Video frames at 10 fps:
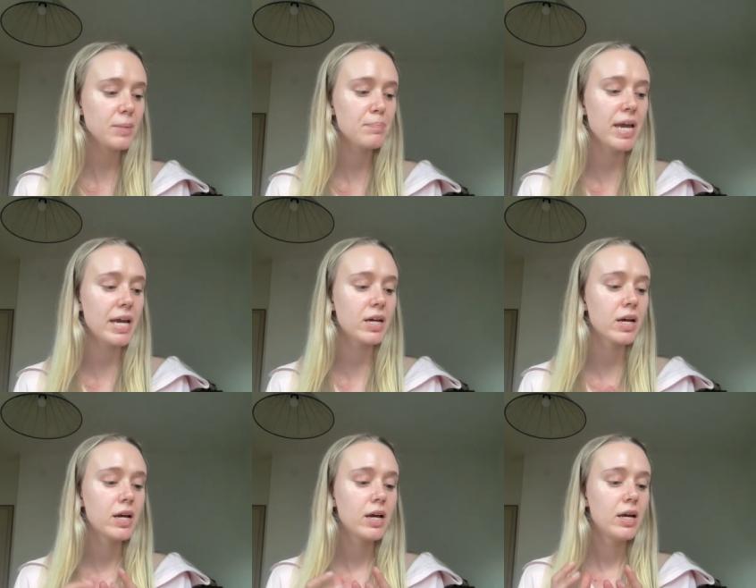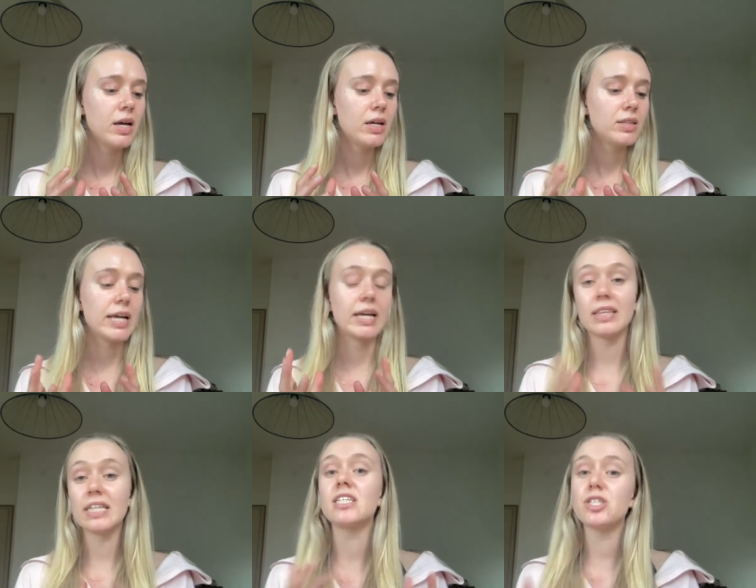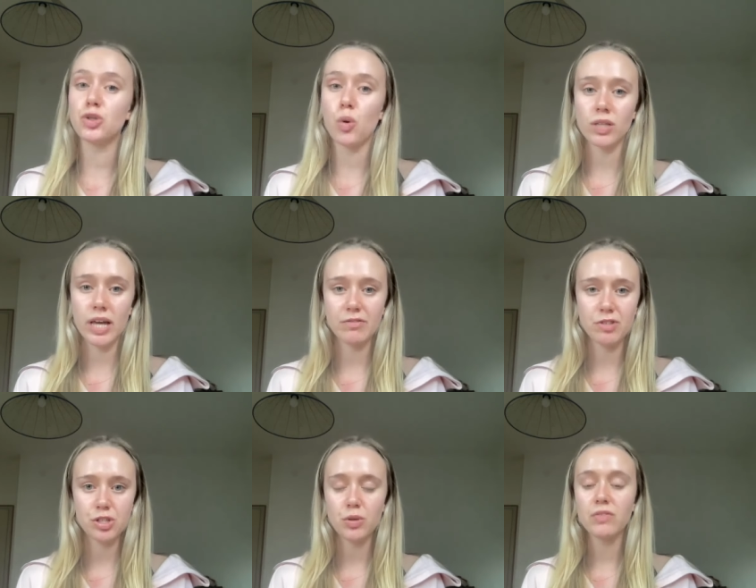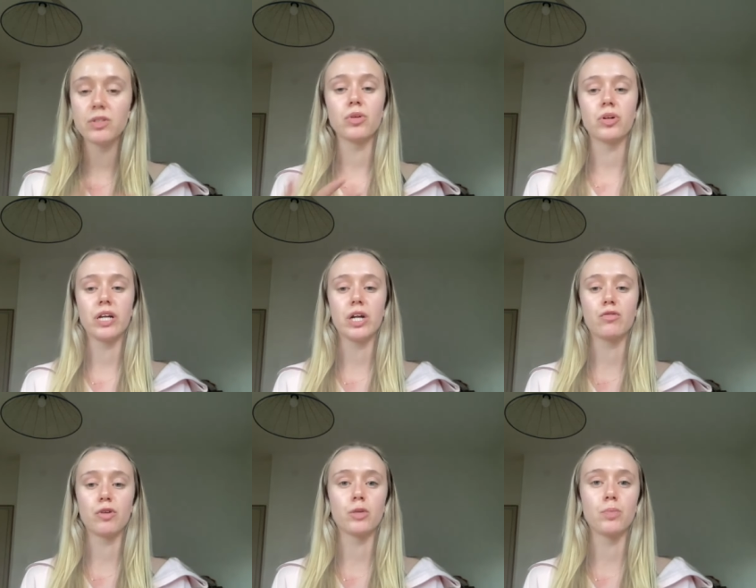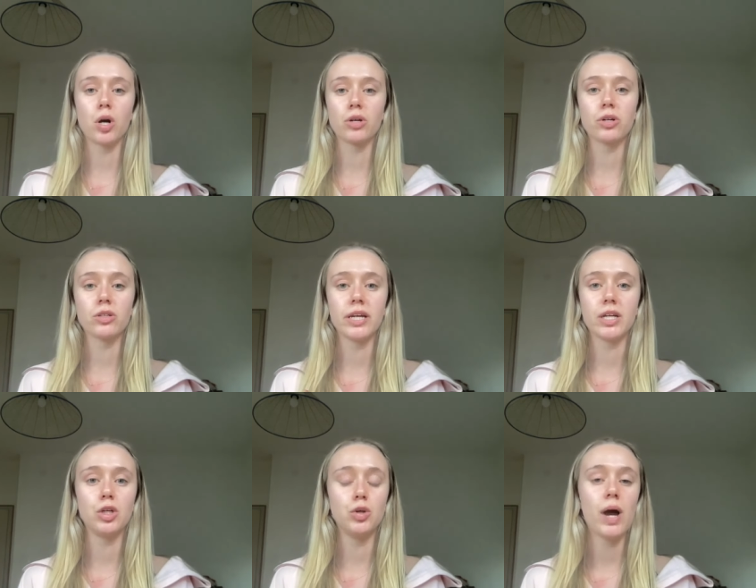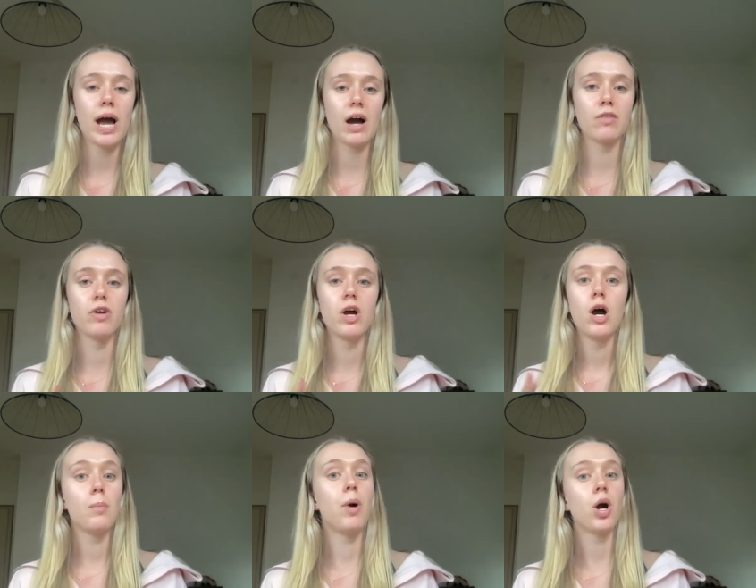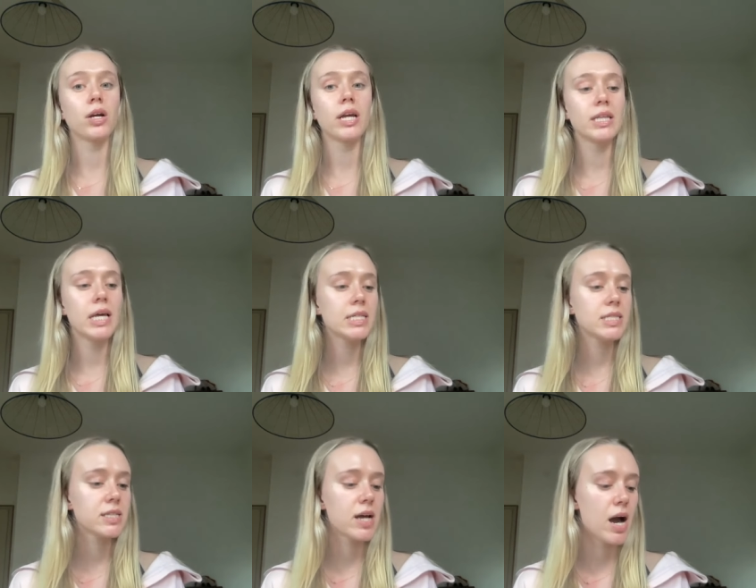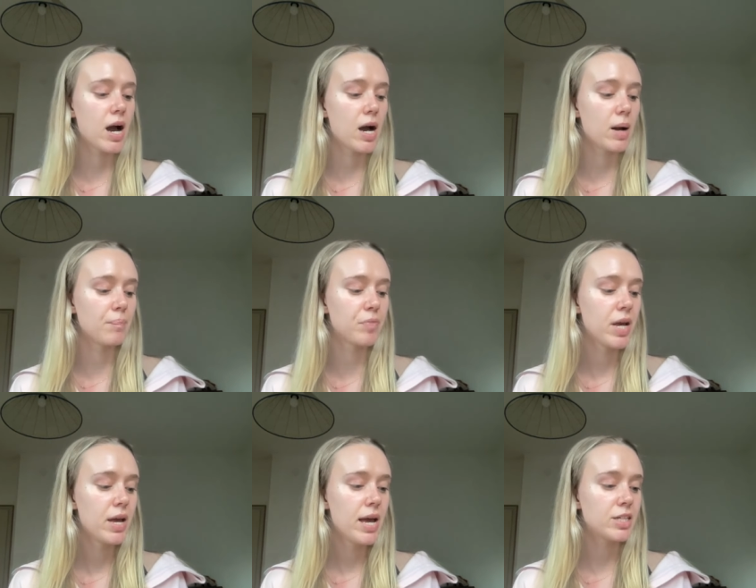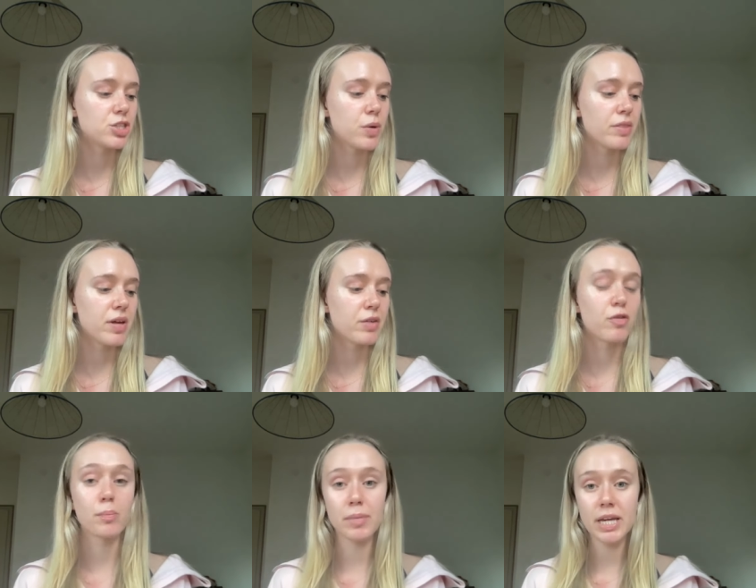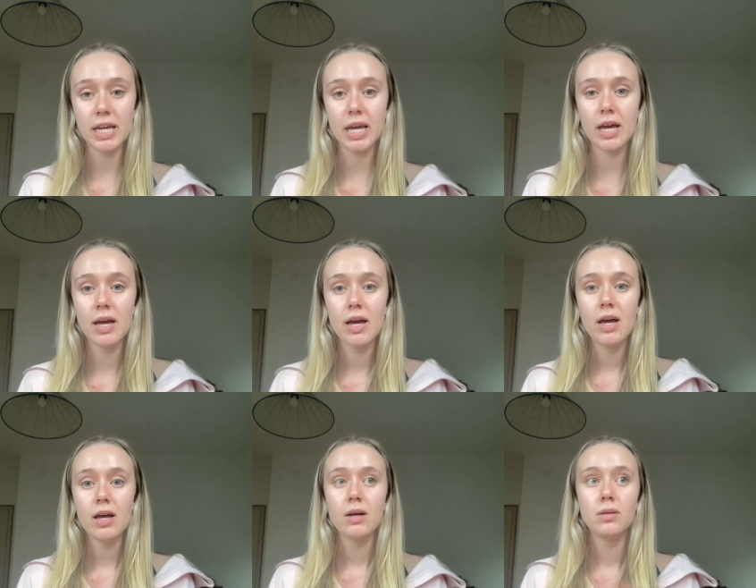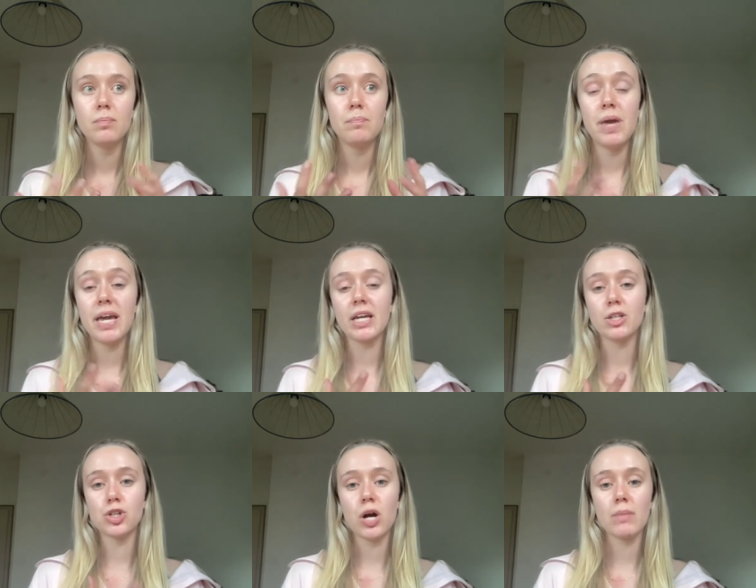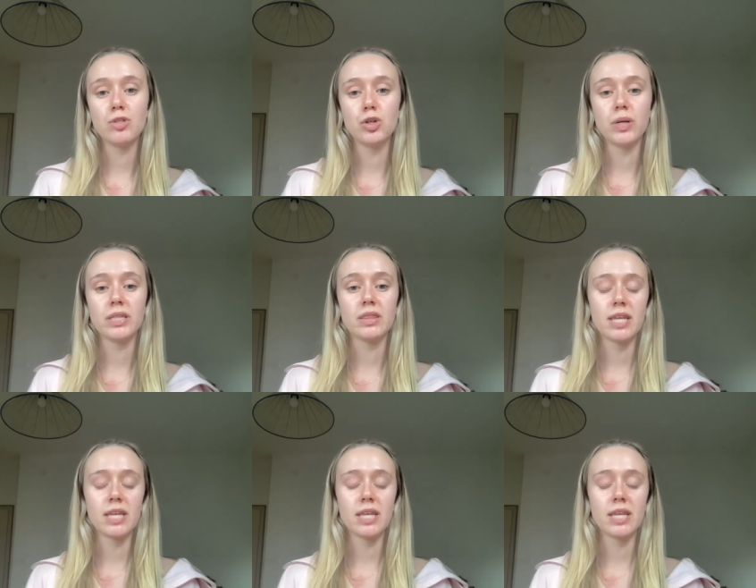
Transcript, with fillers: make like this is your life too even though you're here for your partner like you have a part in this um and so i think for me making sure i'm doing the